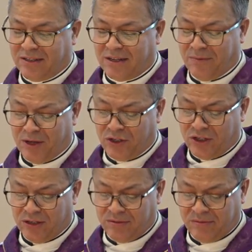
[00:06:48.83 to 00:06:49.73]
as I
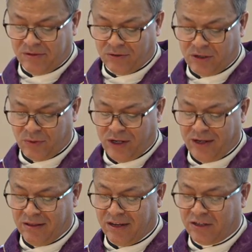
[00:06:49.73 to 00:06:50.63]
mentioned, those
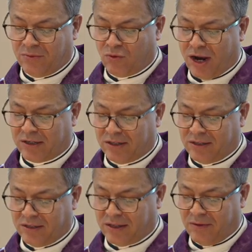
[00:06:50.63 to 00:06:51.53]
3 Lenten
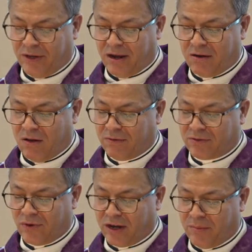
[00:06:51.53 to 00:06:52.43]
practices that we are
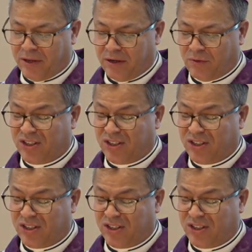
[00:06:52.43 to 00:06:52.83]
always recommended,